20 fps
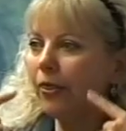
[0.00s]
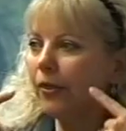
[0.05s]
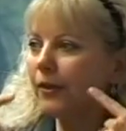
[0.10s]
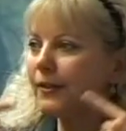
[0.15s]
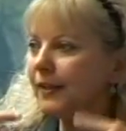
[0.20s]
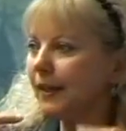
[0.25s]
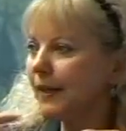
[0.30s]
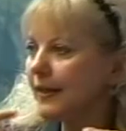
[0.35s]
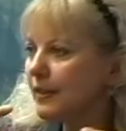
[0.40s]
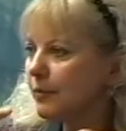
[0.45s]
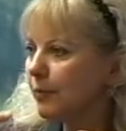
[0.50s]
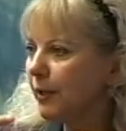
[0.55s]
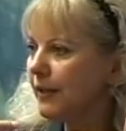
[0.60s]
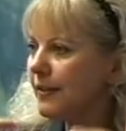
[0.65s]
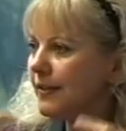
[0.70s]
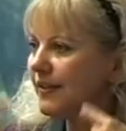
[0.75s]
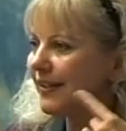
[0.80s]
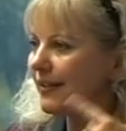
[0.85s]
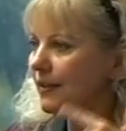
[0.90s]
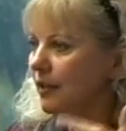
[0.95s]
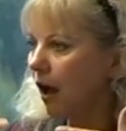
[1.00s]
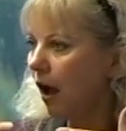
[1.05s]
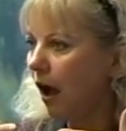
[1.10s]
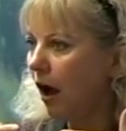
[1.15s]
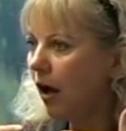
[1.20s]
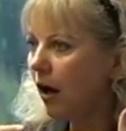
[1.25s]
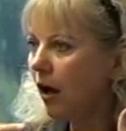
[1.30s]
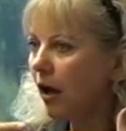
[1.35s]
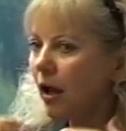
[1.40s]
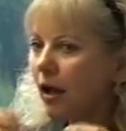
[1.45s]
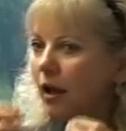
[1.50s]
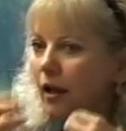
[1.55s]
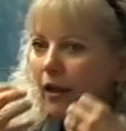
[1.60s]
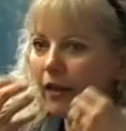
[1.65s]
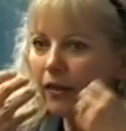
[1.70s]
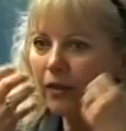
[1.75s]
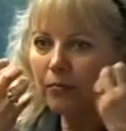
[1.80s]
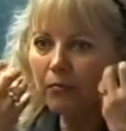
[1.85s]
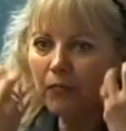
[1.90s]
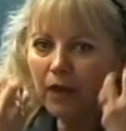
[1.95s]
the taste buds, the tongue,
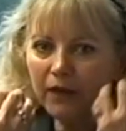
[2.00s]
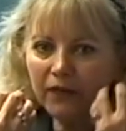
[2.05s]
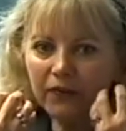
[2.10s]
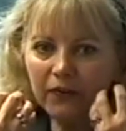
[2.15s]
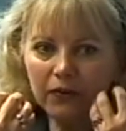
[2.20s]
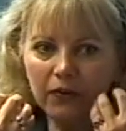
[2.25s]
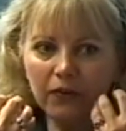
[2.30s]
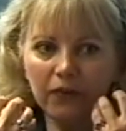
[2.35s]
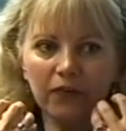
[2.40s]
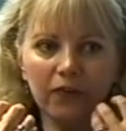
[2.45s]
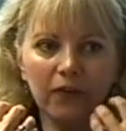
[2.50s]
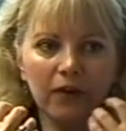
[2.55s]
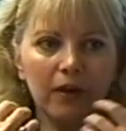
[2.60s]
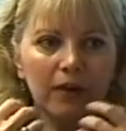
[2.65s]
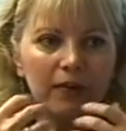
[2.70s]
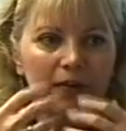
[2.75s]
the muscles,